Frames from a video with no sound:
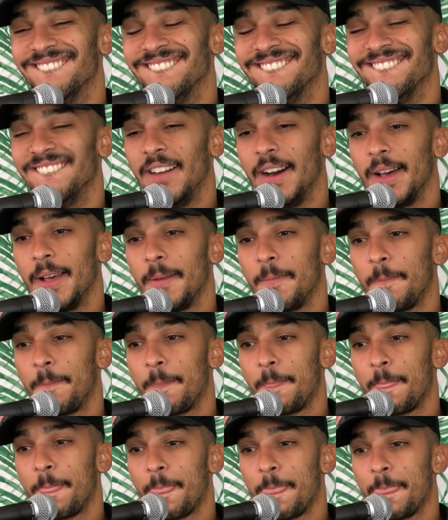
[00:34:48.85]

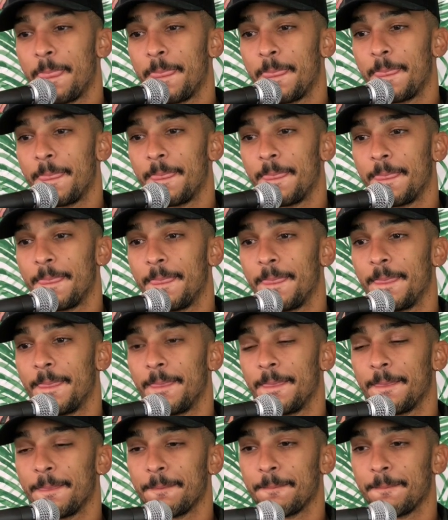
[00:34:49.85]
[no speech]